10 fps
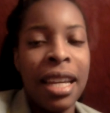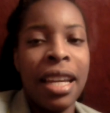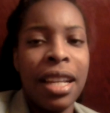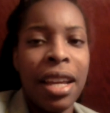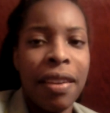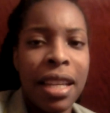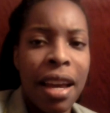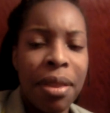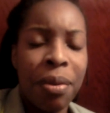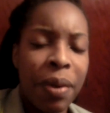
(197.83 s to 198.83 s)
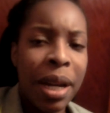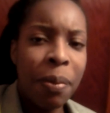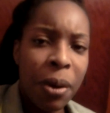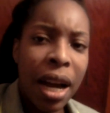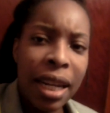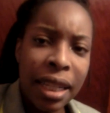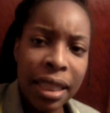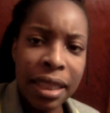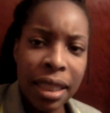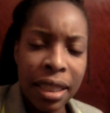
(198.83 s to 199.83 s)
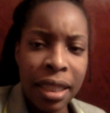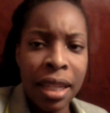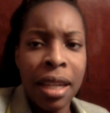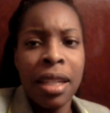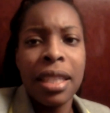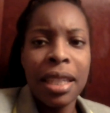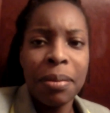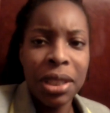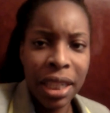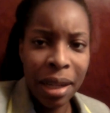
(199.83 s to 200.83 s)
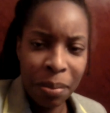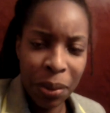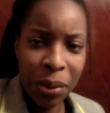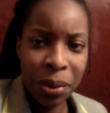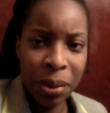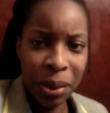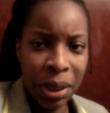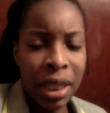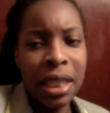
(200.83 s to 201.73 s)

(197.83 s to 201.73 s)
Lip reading: and you have to have the right products and team shampoo,